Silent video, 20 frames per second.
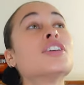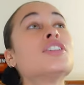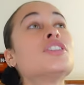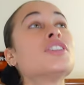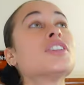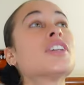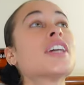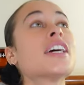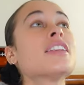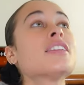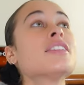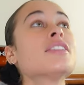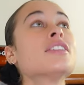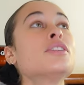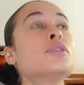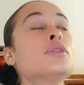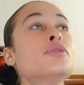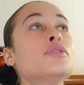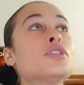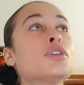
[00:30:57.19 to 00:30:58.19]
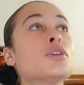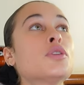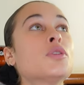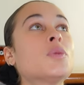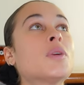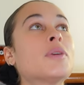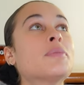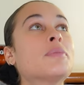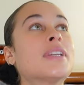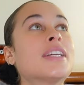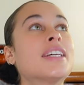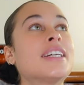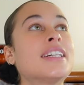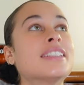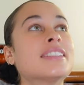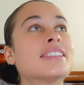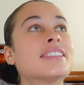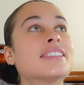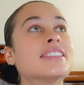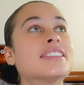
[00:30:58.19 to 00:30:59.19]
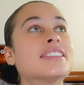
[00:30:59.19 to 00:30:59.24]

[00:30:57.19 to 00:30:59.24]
could you get the Louis Vuitton one, please?